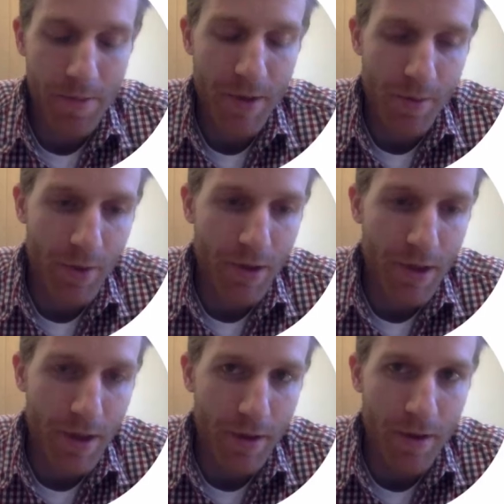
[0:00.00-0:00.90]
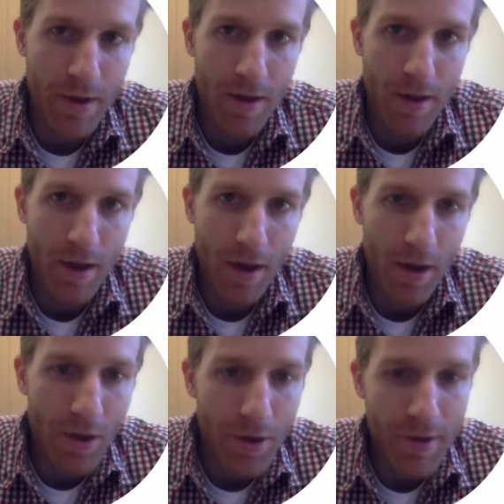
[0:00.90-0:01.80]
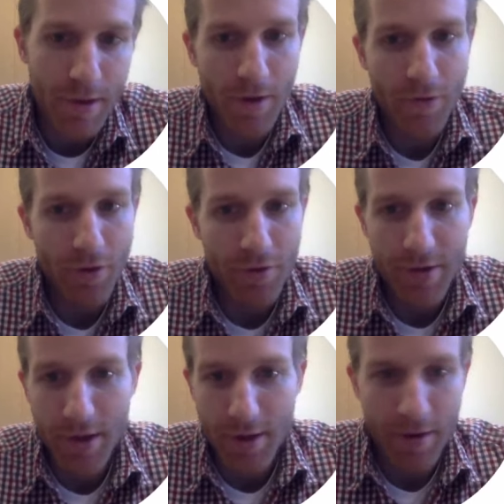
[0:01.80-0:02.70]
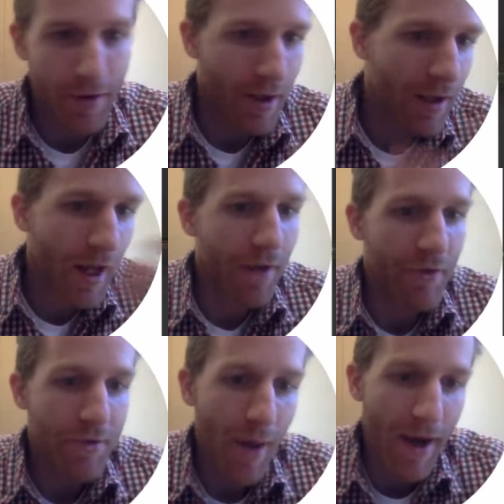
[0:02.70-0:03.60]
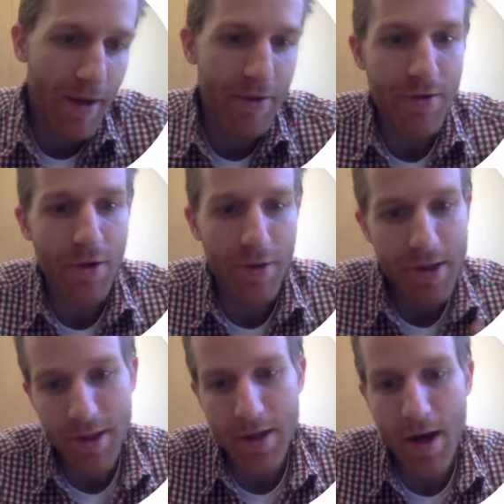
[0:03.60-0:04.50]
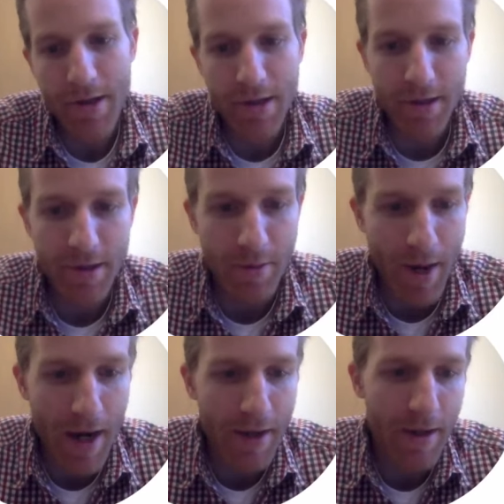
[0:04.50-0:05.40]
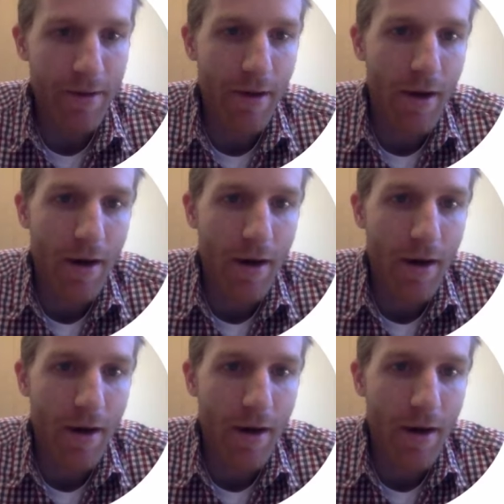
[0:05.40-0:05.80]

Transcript: some built-in hooks if you're using like a Canvas backend. So it's agnostic to the backend.